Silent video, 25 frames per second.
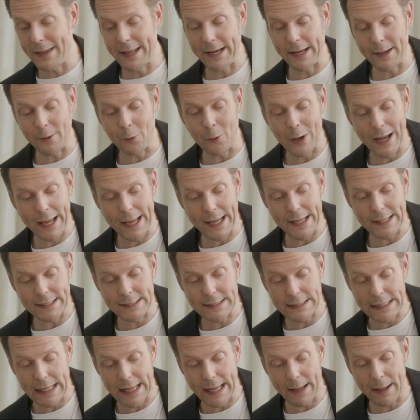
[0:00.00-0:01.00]
many
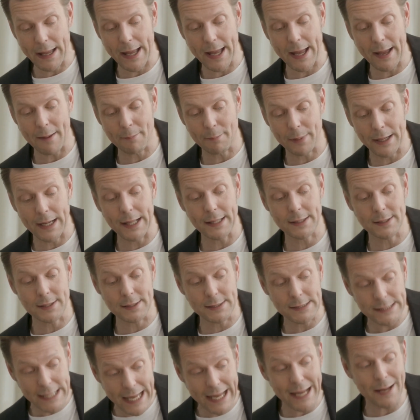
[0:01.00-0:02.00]
ways, but at
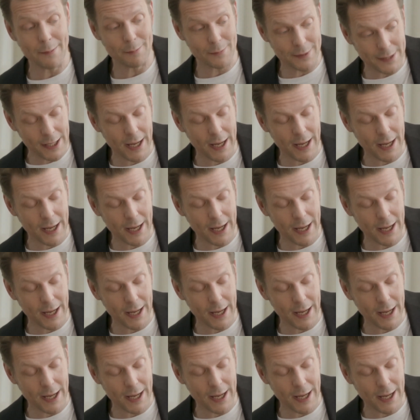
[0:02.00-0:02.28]
the same